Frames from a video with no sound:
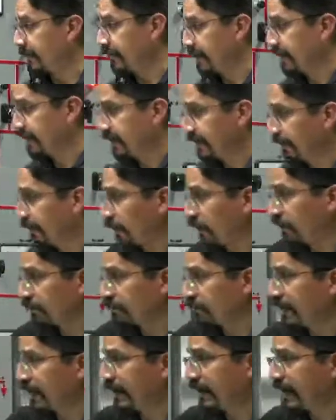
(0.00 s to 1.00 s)
the front
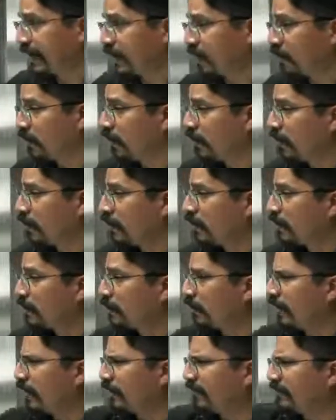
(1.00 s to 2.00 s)
right now.
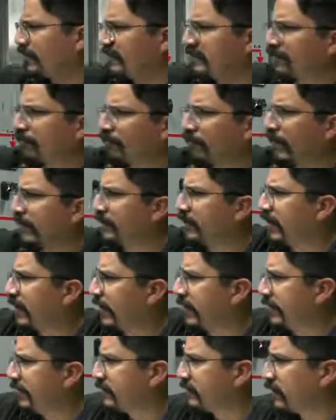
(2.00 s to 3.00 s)
We have these red
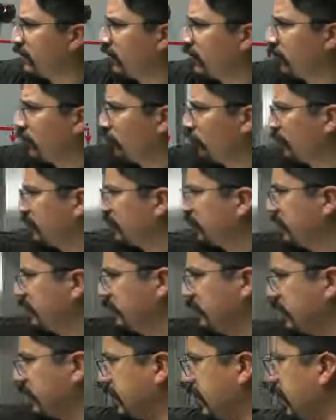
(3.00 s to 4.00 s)
lines which
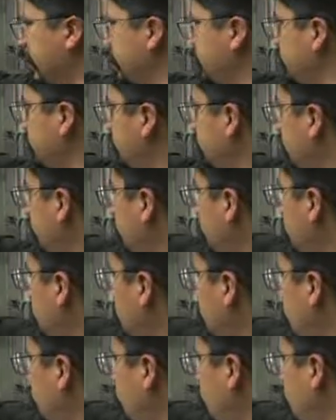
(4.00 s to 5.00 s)
indicate
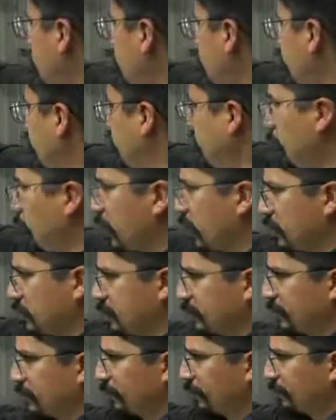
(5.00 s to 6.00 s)
the
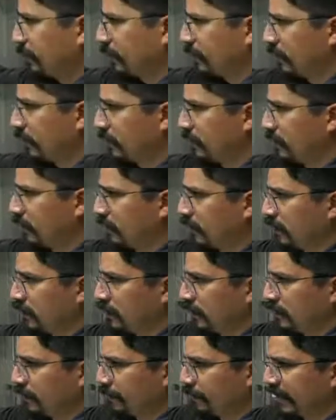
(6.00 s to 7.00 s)
bus,
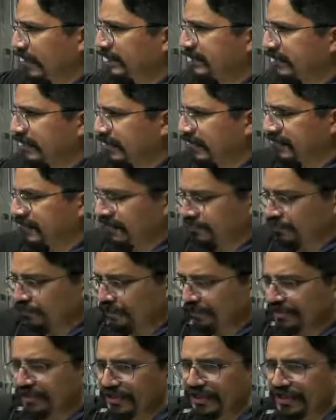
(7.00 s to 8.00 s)
basically the
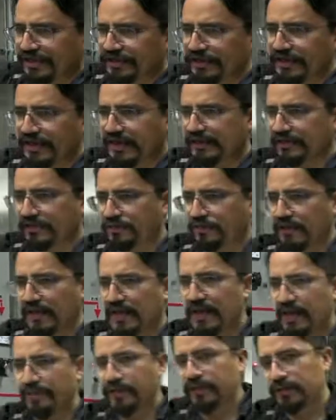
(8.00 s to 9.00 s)
switch gear as we
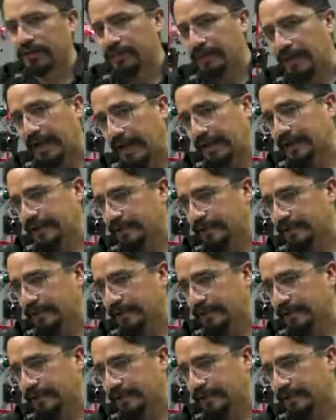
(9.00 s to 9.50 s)
have it on the back.